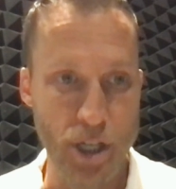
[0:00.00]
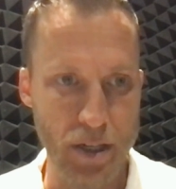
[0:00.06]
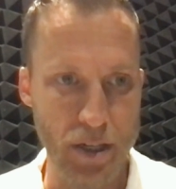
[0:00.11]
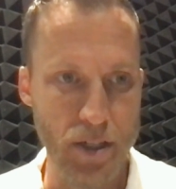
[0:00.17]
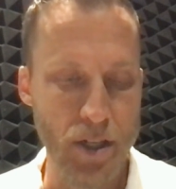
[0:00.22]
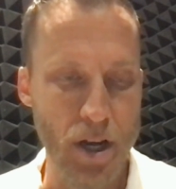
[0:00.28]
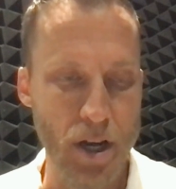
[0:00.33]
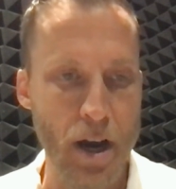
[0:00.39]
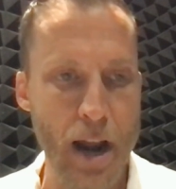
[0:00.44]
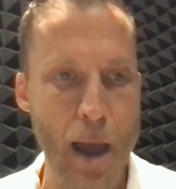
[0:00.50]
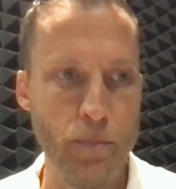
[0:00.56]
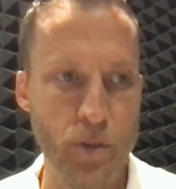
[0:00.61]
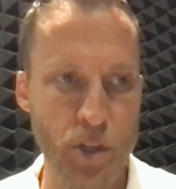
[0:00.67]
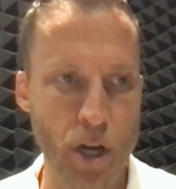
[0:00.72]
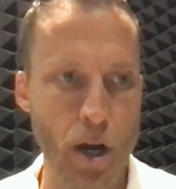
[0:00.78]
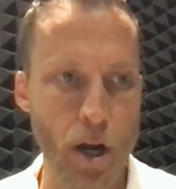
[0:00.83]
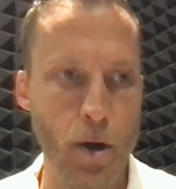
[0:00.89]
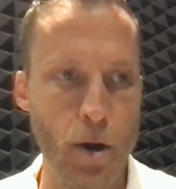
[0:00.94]
AppSumo.
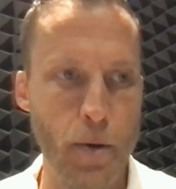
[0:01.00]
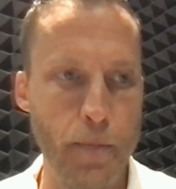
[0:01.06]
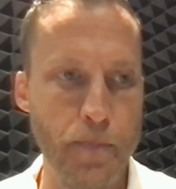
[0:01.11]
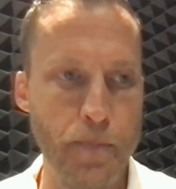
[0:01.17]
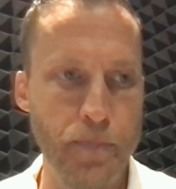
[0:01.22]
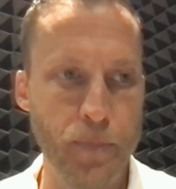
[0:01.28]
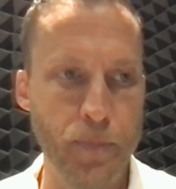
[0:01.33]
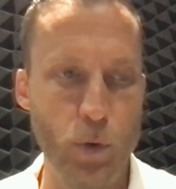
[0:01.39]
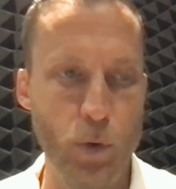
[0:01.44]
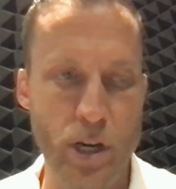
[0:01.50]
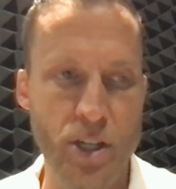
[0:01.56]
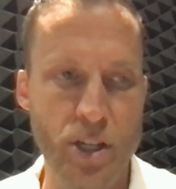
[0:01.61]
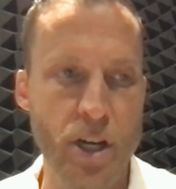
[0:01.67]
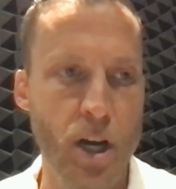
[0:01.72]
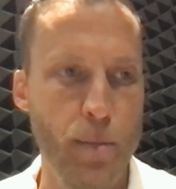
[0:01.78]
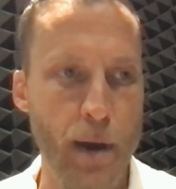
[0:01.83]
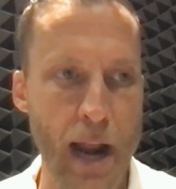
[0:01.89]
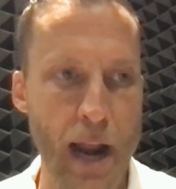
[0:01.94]
So when you're
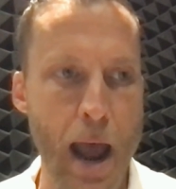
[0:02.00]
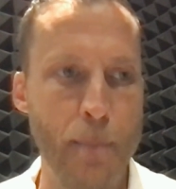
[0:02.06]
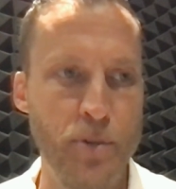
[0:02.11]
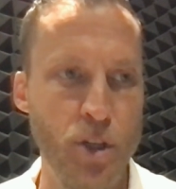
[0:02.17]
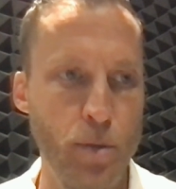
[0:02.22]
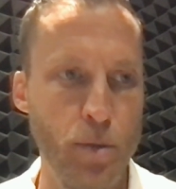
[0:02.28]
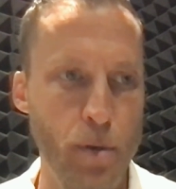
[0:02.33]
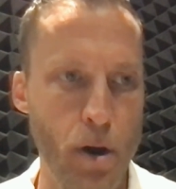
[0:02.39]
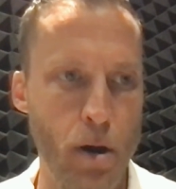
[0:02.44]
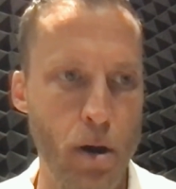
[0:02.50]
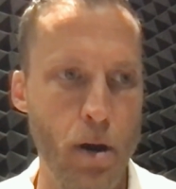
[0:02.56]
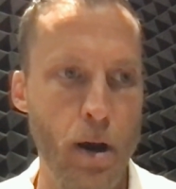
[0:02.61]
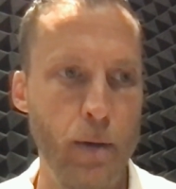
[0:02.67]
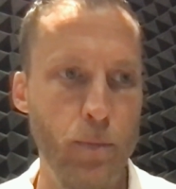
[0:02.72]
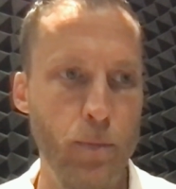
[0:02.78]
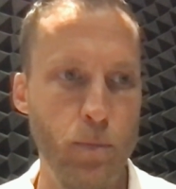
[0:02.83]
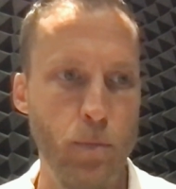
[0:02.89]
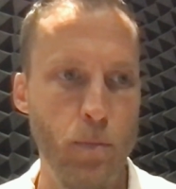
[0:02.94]
talking about AppSumo,
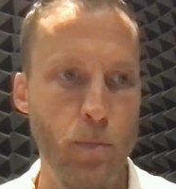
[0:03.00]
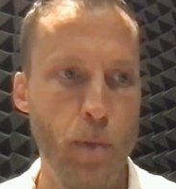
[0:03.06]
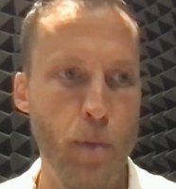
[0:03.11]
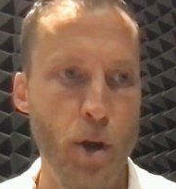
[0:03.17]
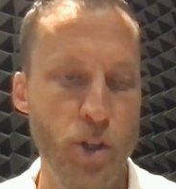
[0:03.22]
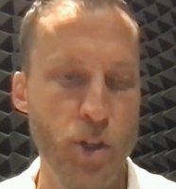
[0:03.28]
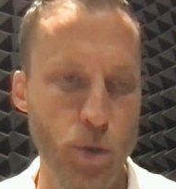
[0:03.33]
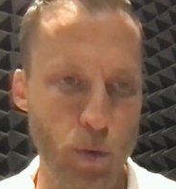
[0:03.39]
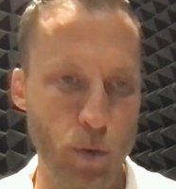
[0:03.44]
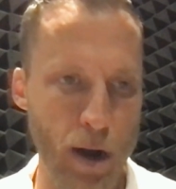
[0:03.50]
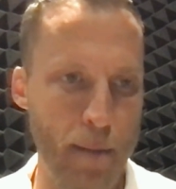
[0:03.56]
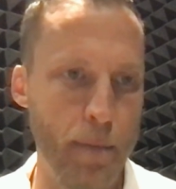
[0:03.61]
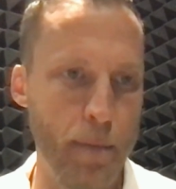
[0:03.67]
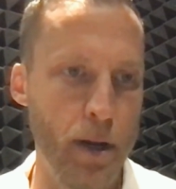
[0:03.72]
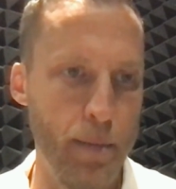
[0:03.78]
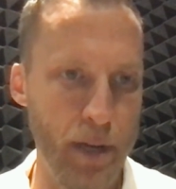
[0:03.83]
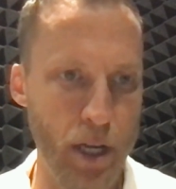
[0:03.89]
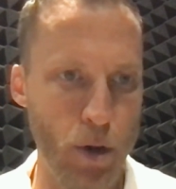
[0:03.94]
most of what I'm going
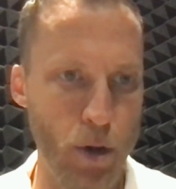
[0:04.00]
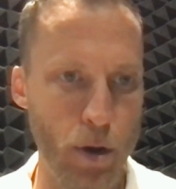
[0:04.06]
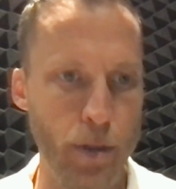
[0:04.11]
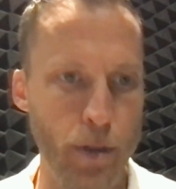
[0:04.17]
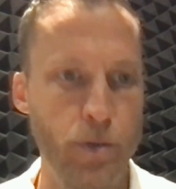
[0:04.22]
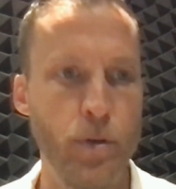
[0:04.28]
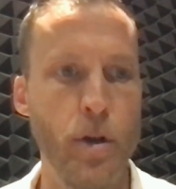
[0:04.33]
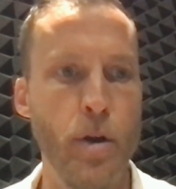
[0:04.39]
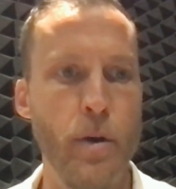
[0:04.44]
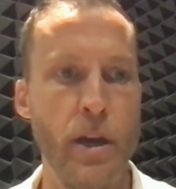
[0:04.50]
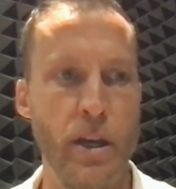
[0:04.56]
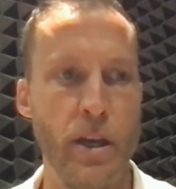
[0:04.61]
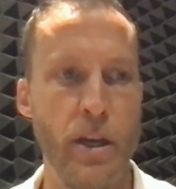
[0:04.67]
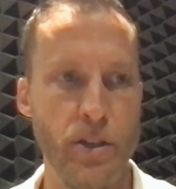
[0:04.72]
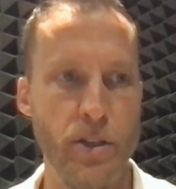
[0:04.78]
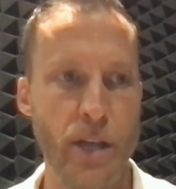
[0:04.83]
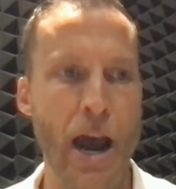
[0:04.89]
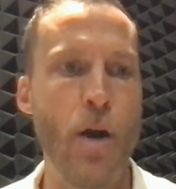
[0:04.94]
to be going through
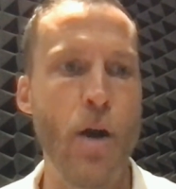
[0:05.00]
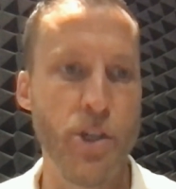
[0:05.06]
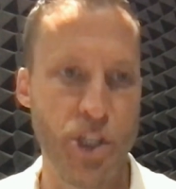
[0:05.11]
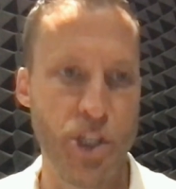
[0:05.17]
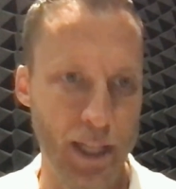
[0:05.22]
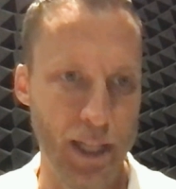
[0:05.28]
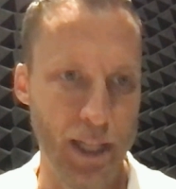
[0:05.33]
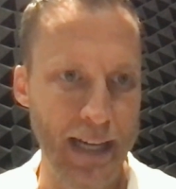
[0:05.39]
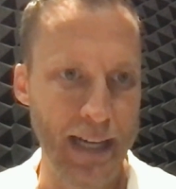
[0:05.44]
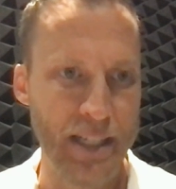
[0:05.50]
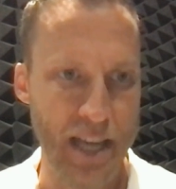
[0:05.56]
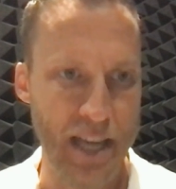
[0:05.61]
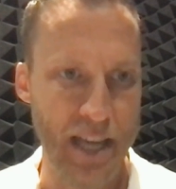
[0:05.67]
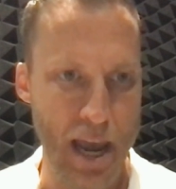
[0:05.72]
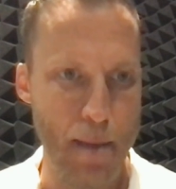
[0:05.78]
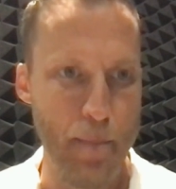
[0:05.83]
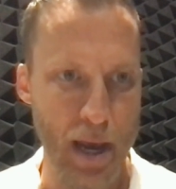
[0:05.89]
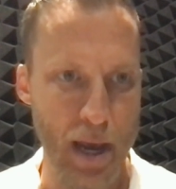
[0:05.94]
is our select
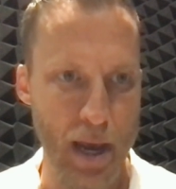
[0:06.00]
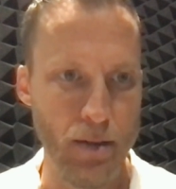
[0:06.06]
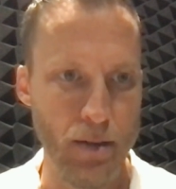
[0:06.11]
campaigns.